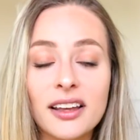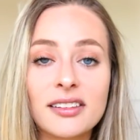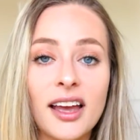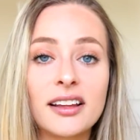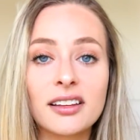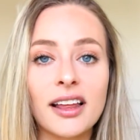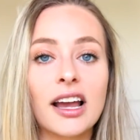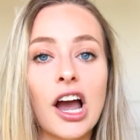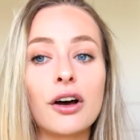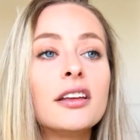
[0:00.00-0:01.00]
I say to
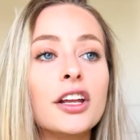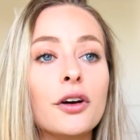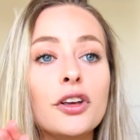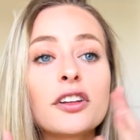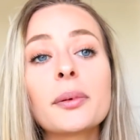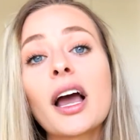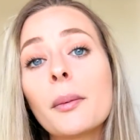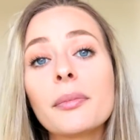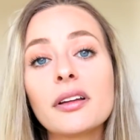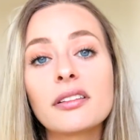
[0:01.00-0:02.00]
let go. You know, you have to become